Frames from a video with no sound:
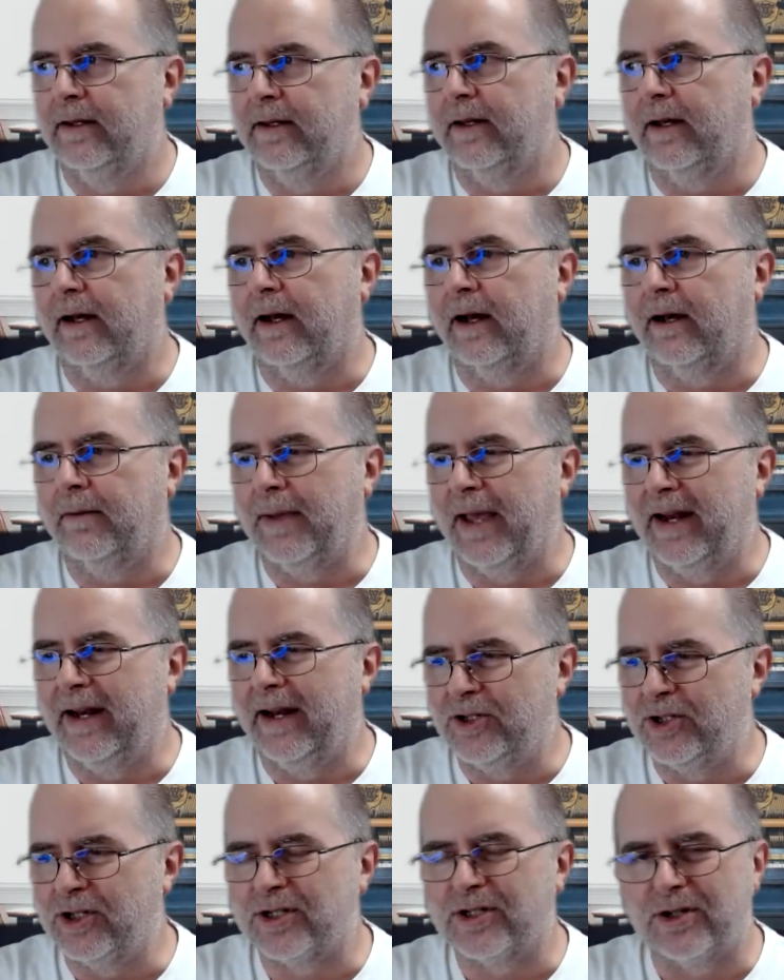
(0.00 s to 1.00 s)
And
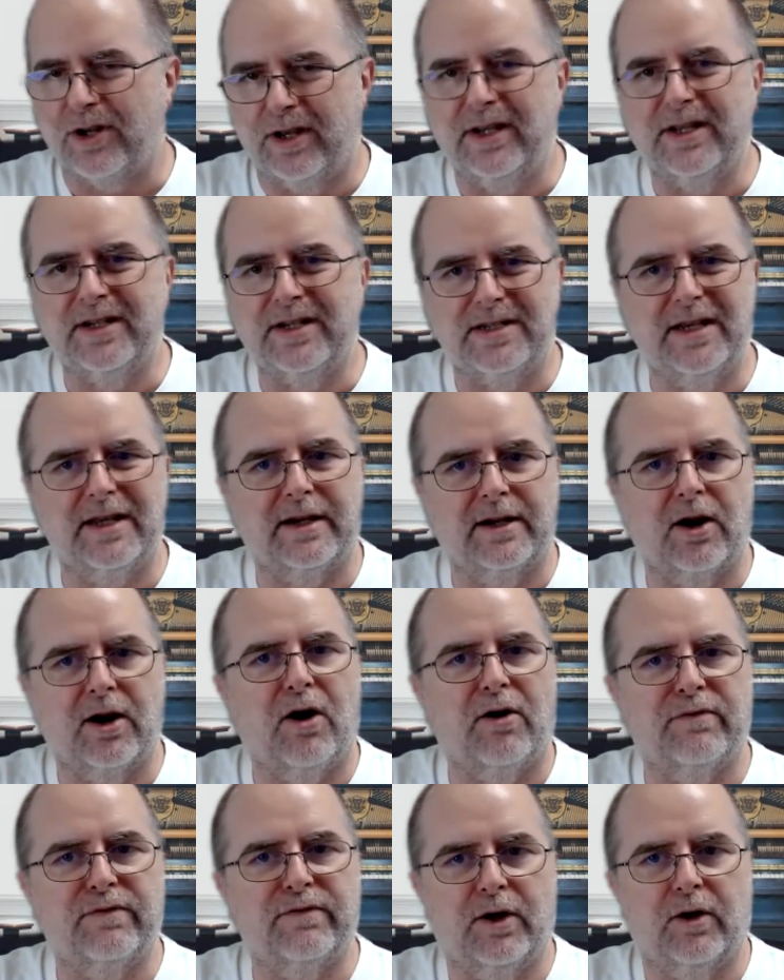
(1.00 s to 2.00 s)
it did. It
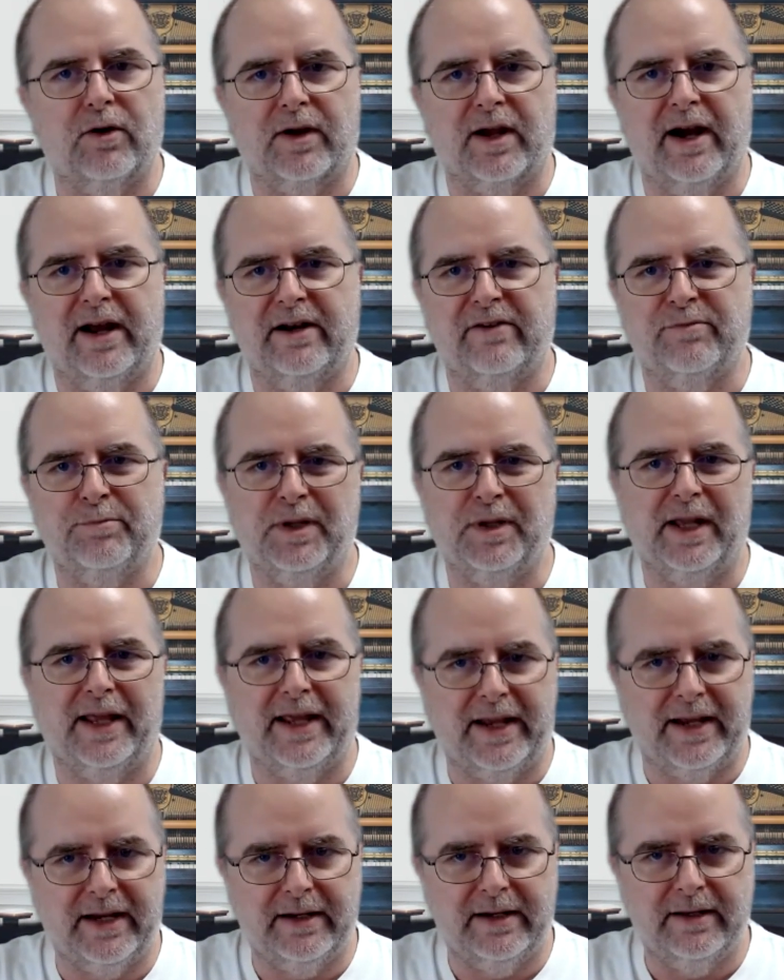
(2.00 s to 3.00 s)
all felt kind of
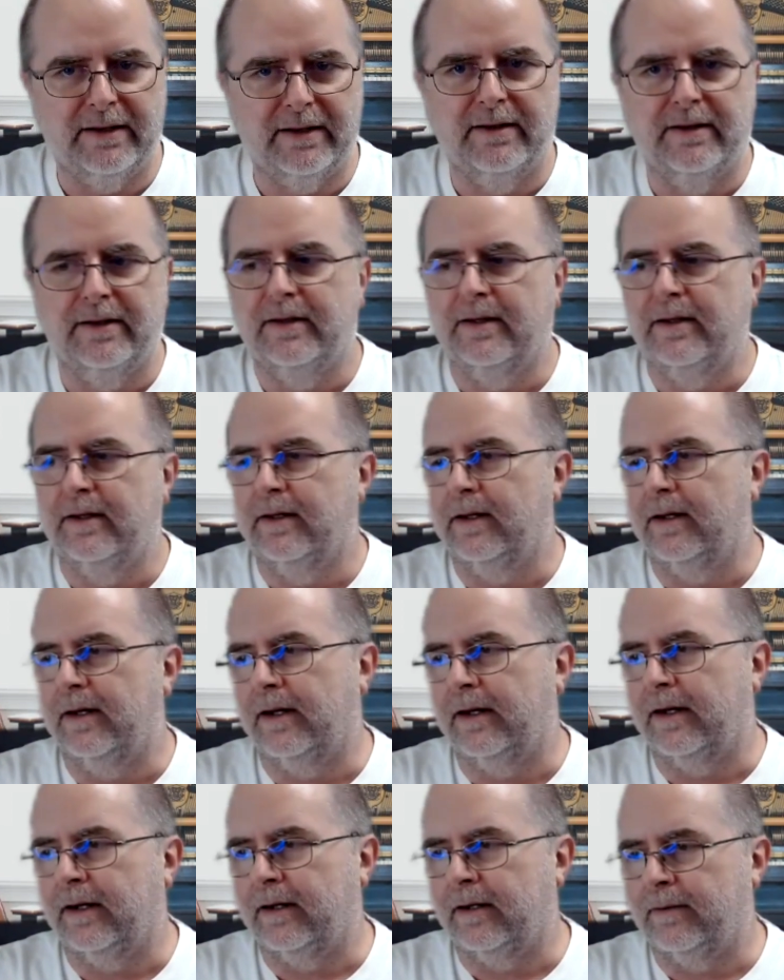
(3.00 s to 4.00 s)
played,
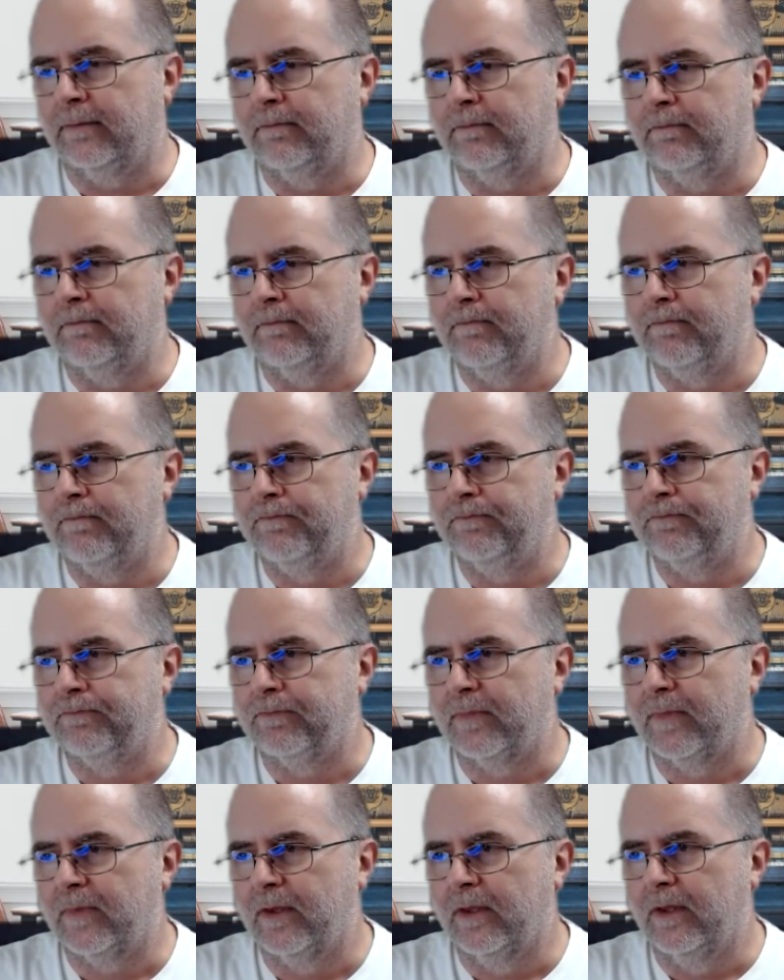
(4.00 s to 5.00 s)
but
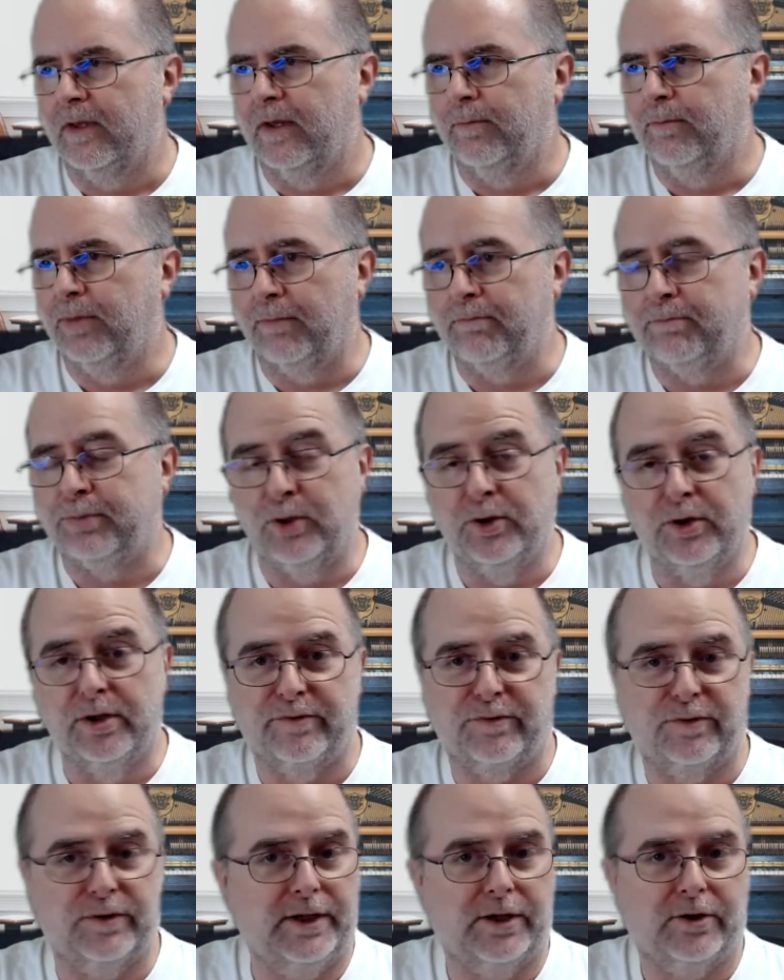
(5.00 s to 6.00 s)

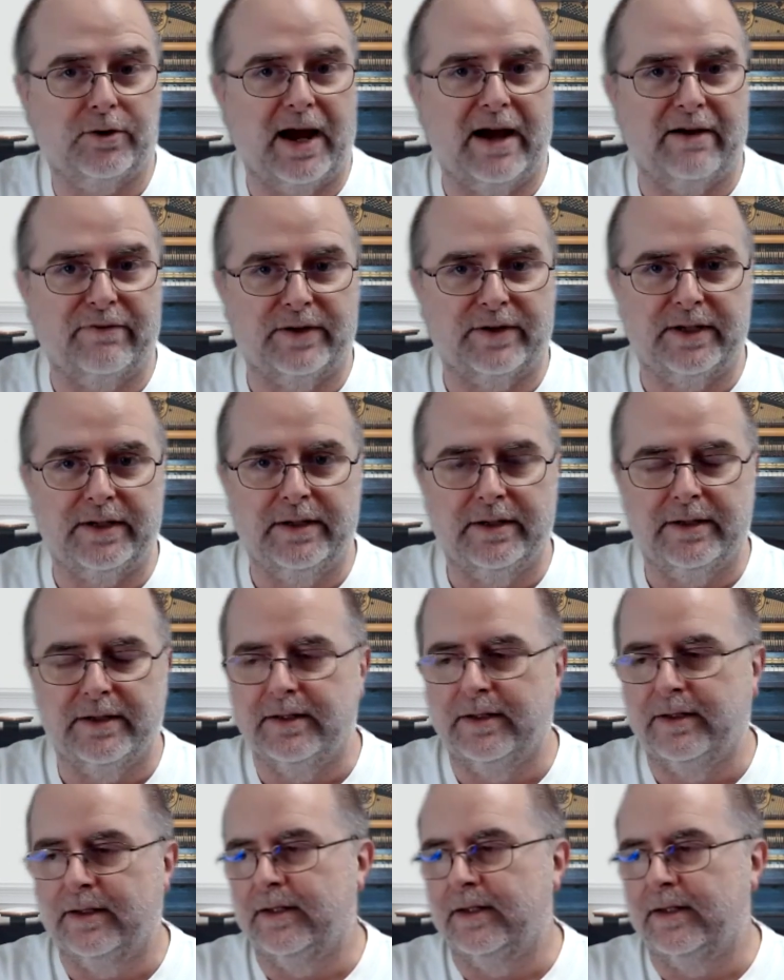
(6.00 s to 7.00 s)
beautifully crafted.
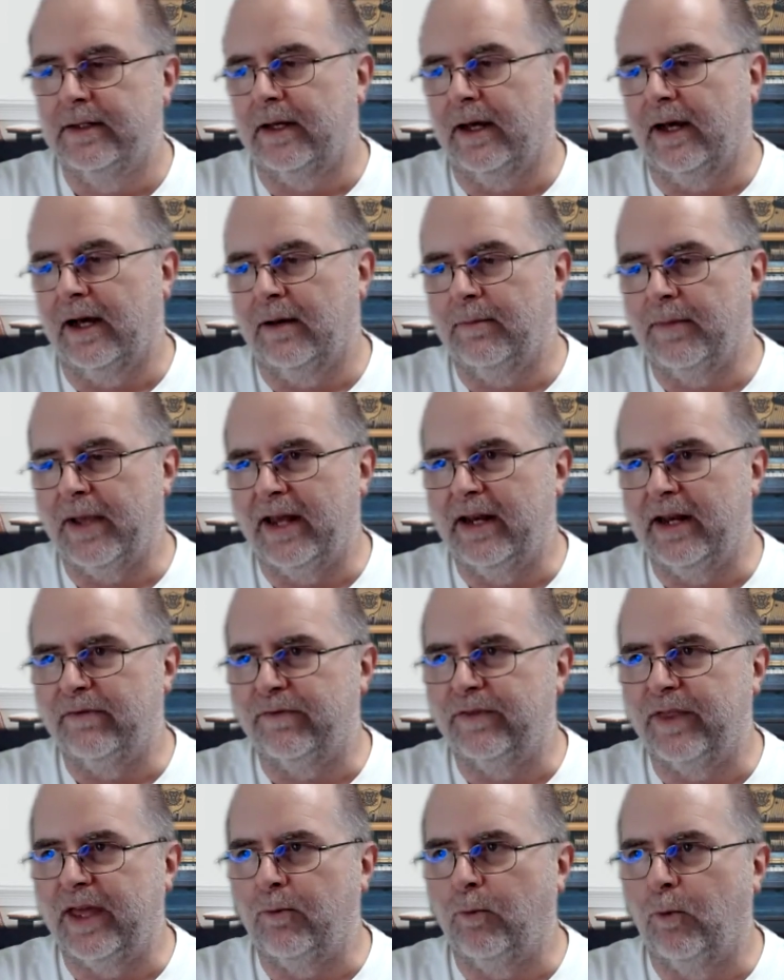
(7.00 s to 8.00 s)
And if
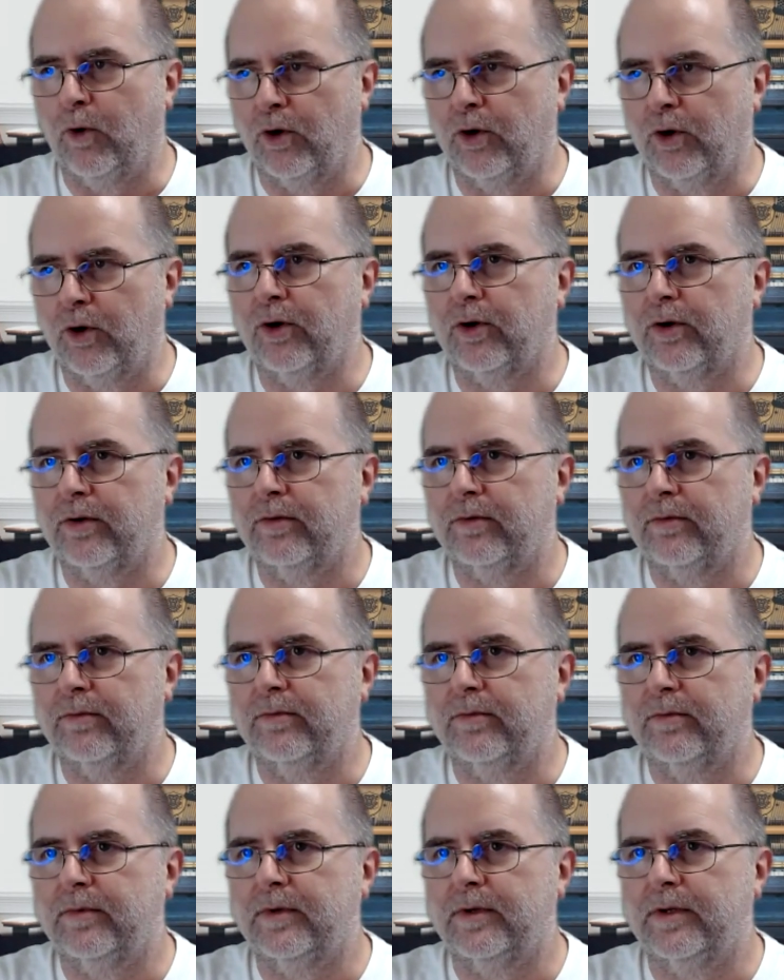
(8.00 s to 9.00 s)
they were
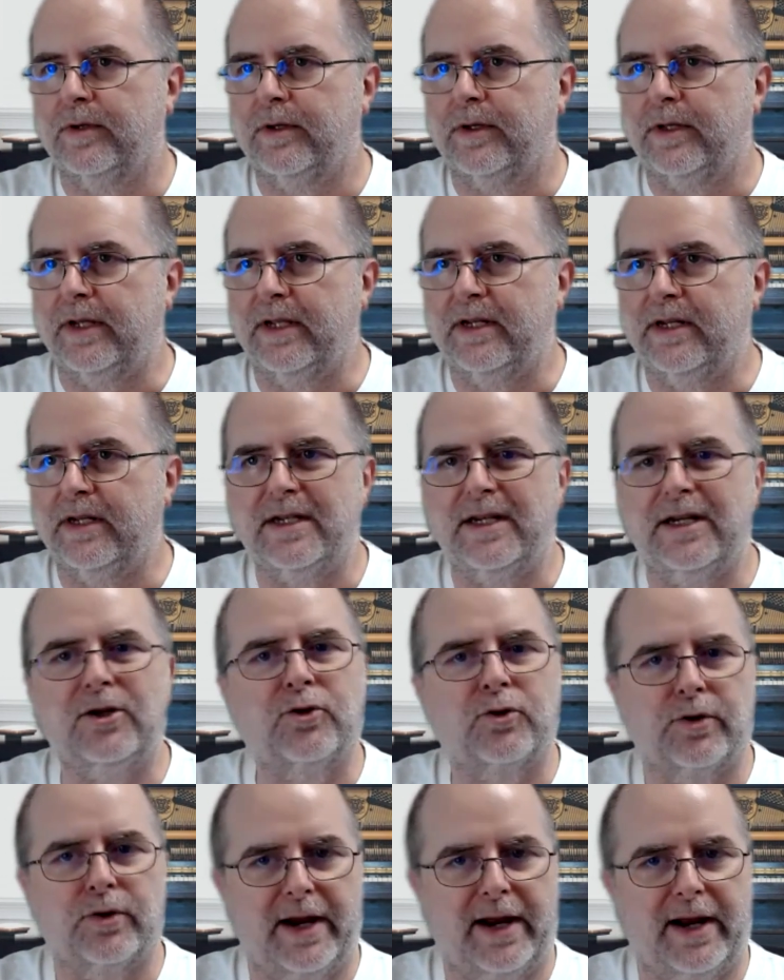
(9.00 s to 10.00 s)
indeed
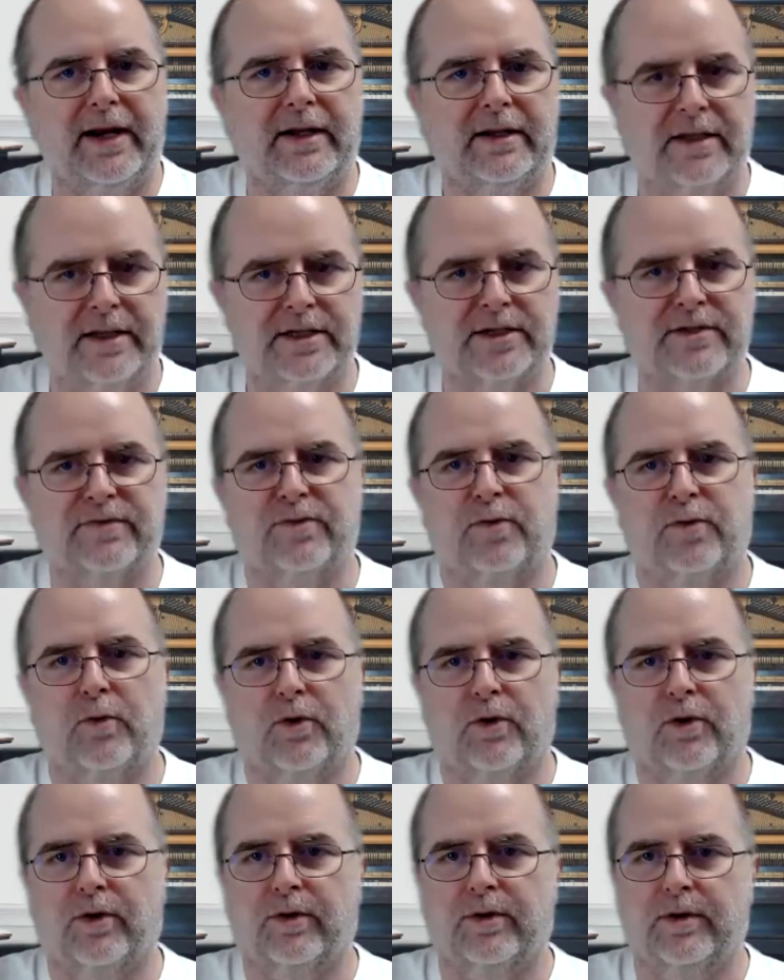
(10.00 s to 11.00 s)
creating this
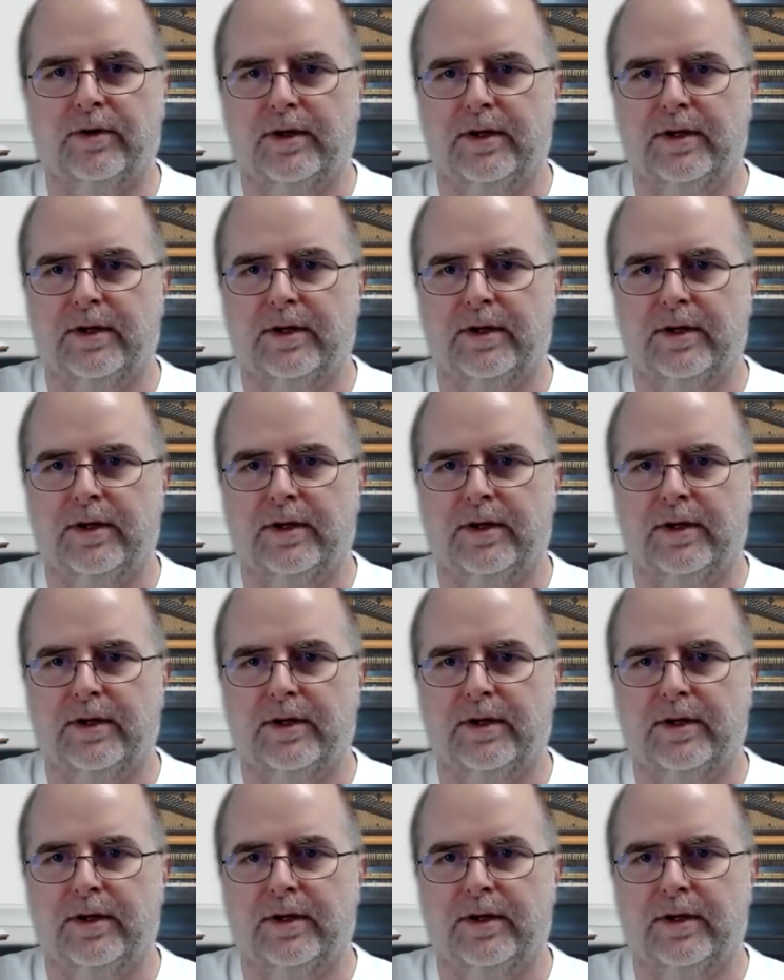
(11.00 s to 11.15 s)
for